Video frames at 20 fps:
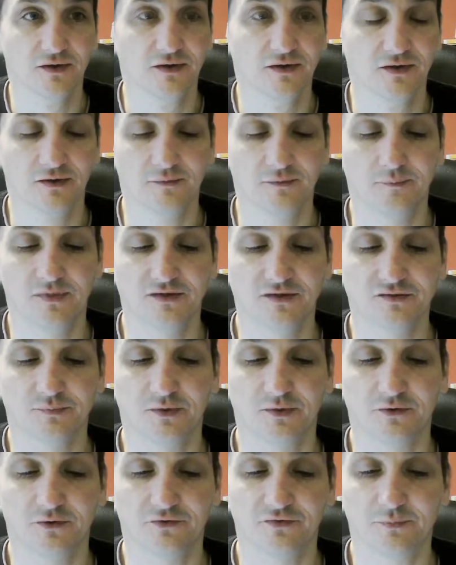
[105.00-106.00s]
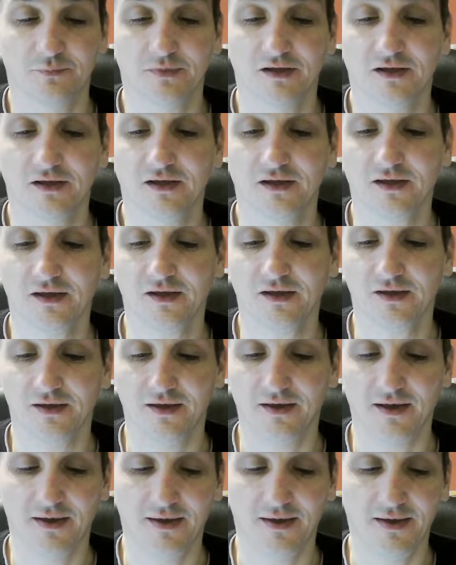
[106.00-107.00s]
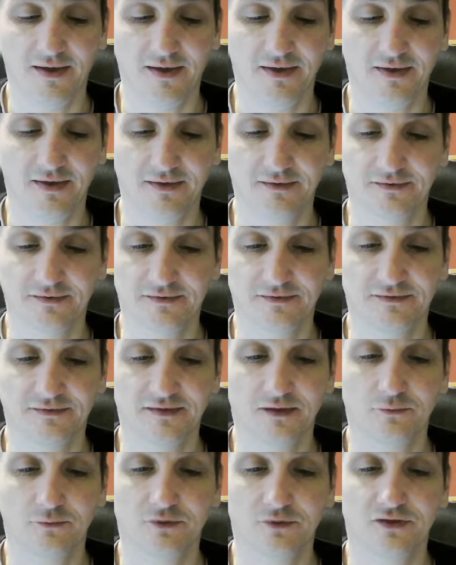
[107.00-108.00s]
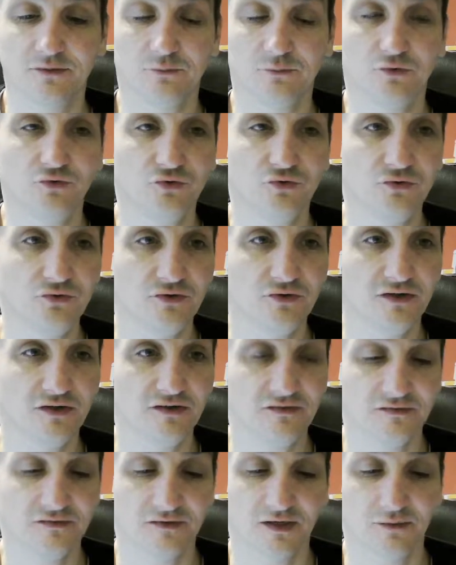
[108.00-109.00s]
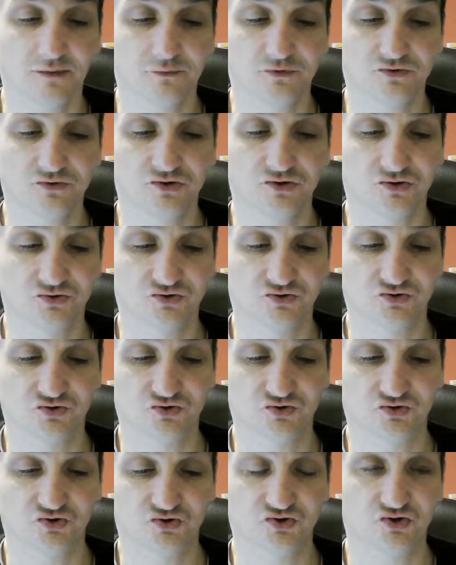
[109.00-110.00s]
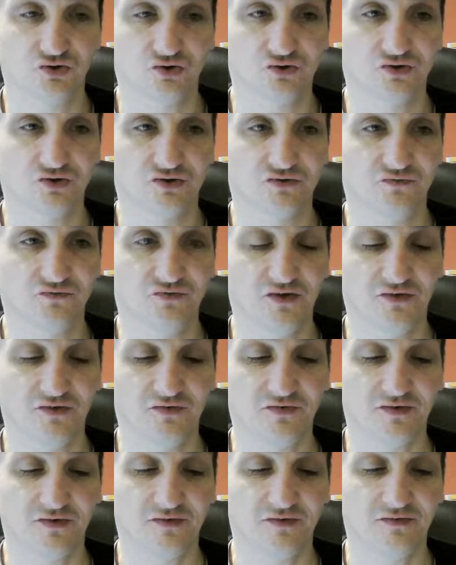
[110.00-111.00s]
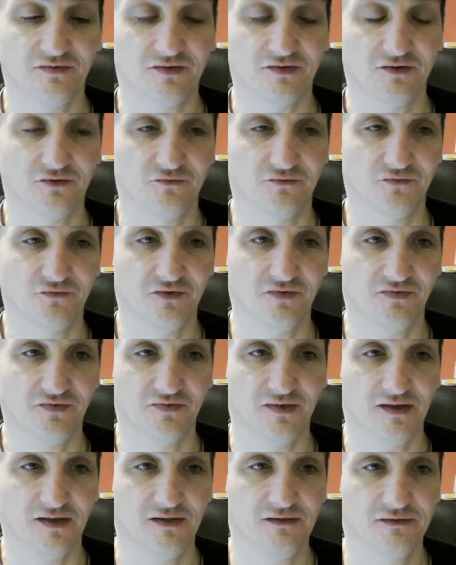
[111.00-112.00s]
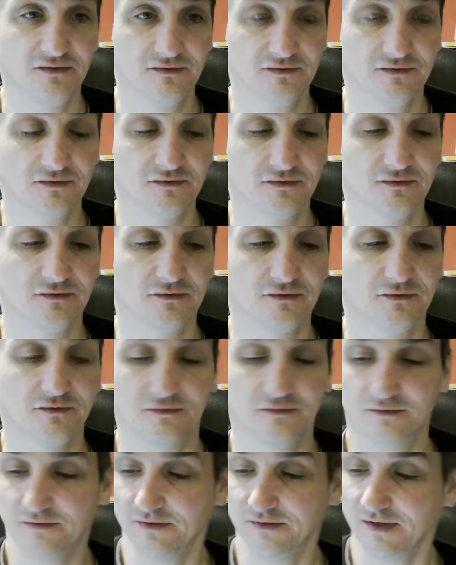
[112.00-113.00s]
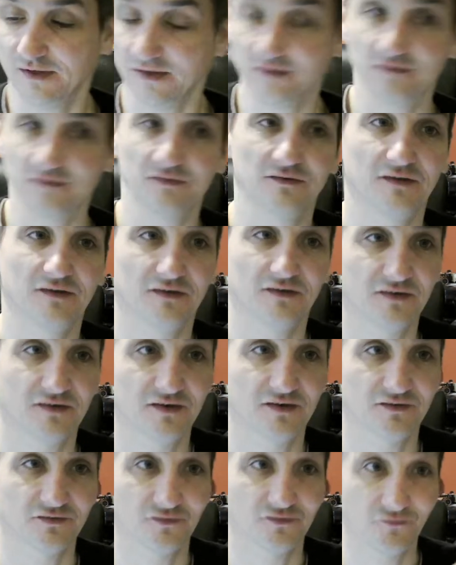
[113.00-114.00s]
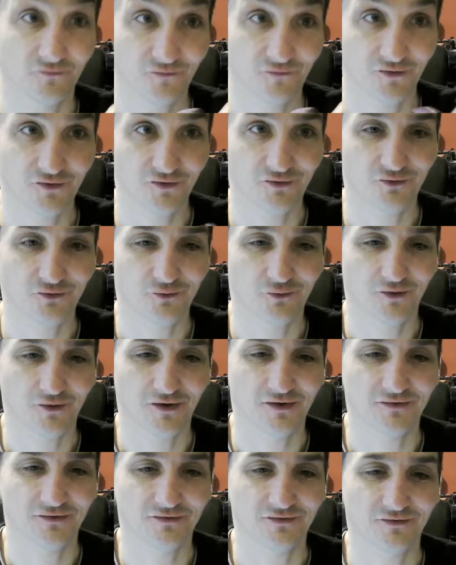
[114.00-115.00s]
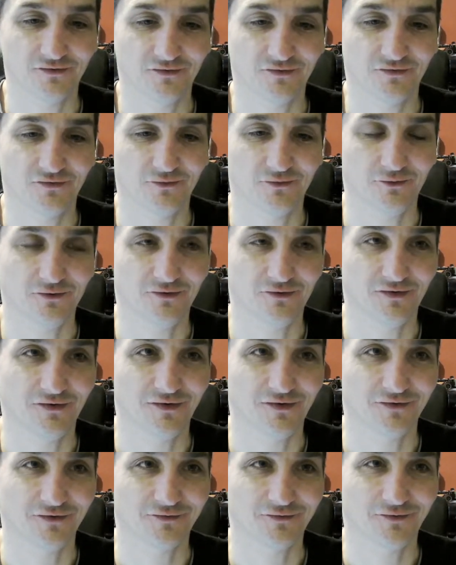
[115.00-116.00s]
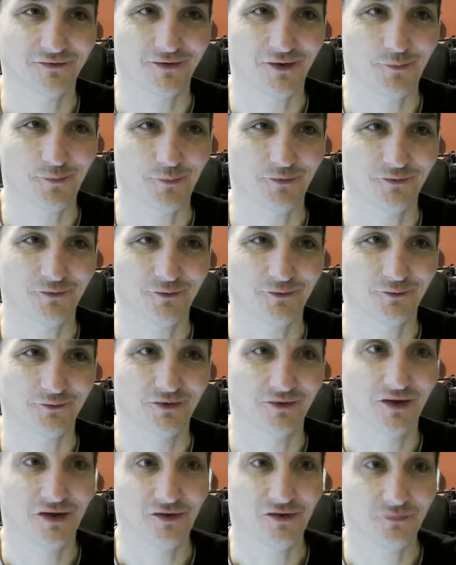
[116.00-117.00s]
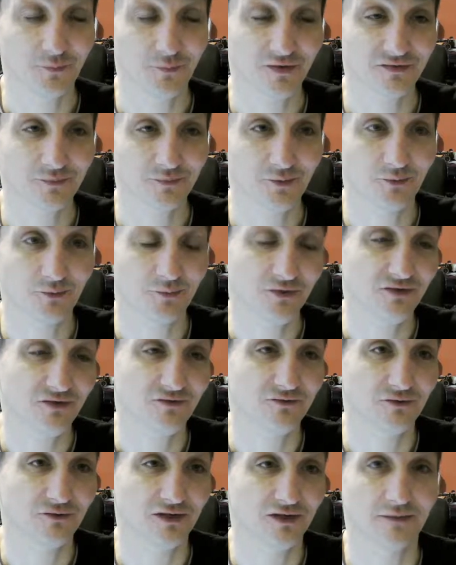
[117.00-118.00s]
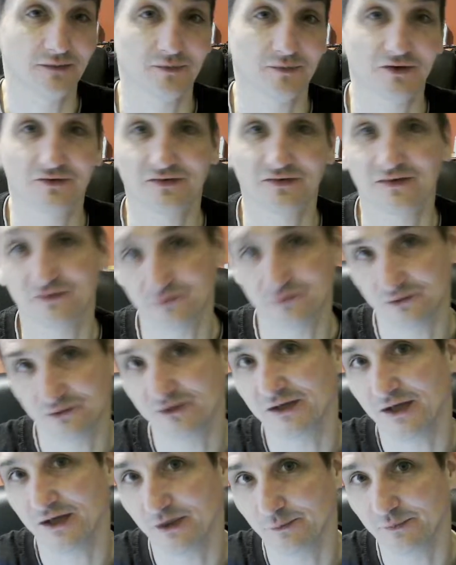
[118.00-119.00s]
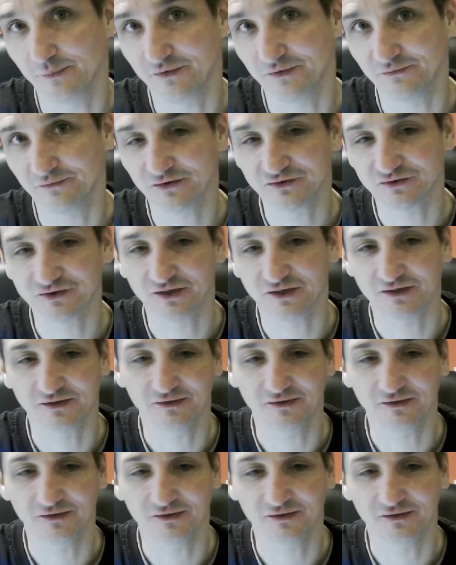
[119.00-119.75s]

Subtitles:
bench power supply. Now what I will do, yes, I will just solder this instead of this cell, and that's us. Thank you, and see you in the next episode. If possible, please do like, because that's really helping this channel.